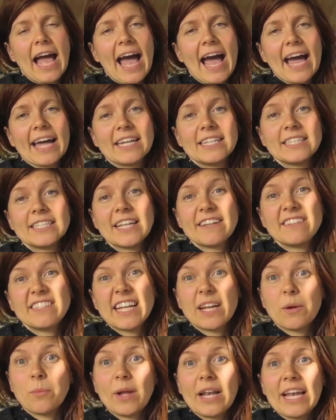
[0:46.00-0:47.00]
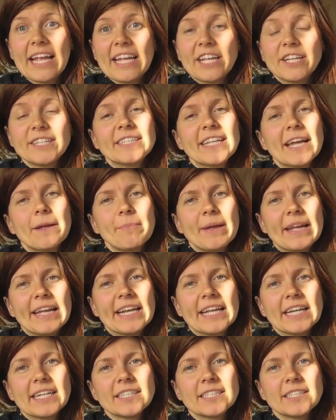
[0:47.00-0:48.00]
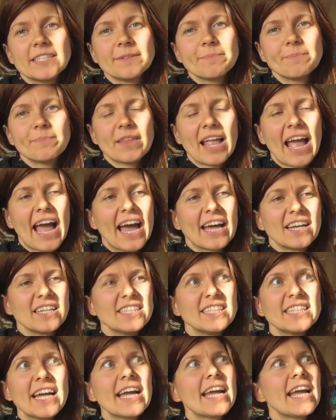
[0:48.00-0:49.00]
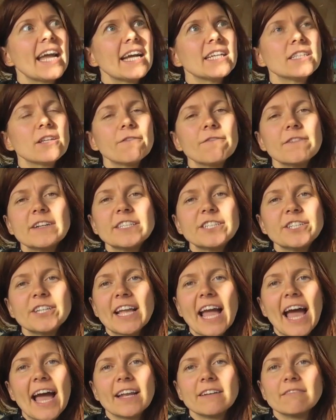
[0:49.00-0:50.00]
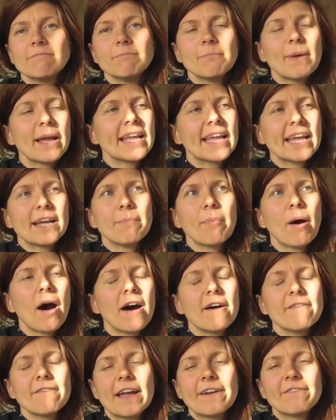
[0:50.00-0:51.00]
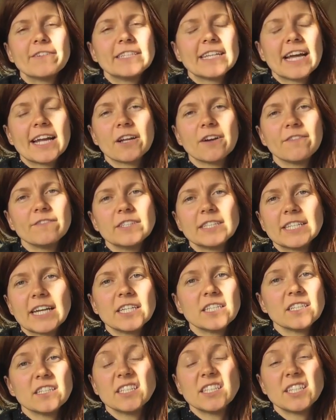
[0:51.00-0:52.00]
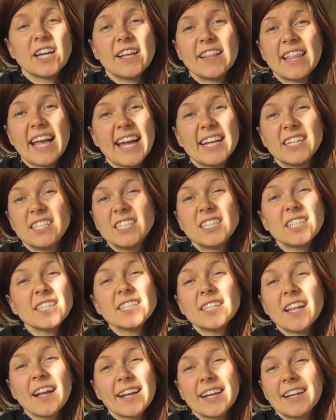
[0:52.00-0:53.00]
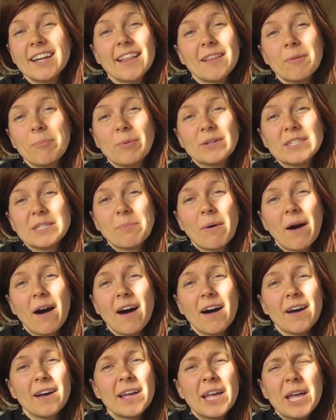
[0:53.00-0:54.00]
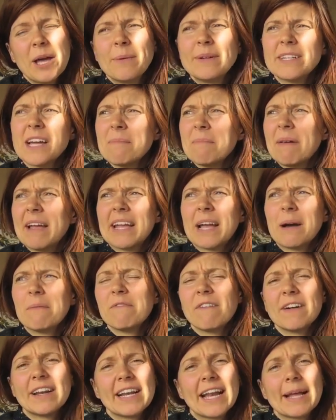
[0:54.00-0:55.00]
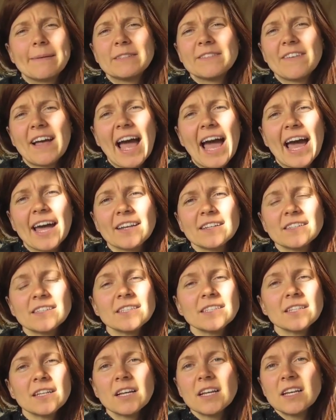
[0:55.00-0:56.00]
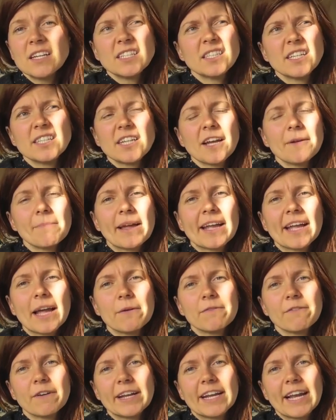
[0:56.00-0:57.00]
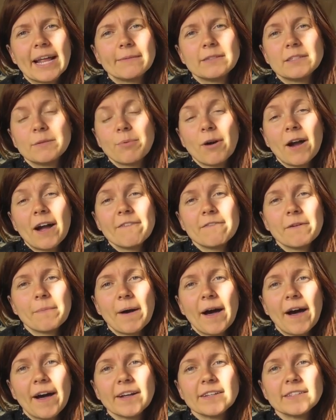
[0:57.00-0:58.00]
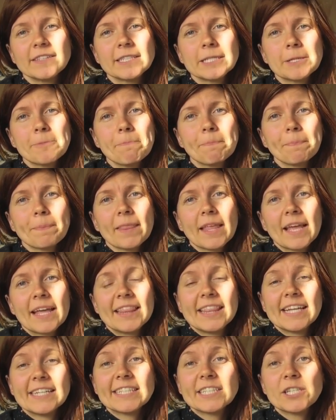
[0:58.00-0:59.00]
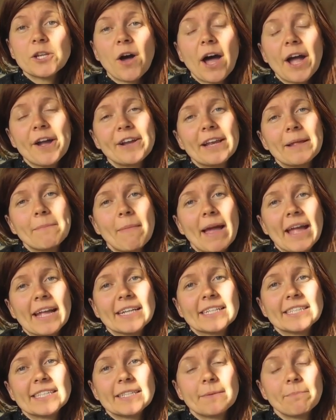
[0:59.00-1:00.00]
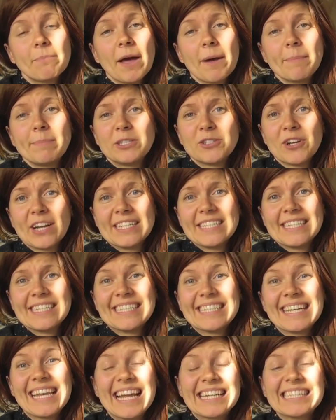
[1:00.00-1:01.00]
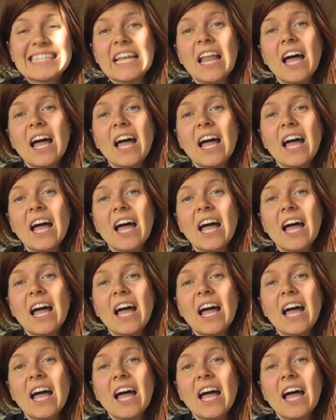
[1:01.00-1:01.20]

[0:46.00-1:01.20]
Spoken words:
and instead of saying willy, you say penis. And say it as often as you can. Make it a part of everyday conversation so that it's just like another body part. We don't make up funny names for hands, so don't make up funny names for private parts. This not only makes perpetrators less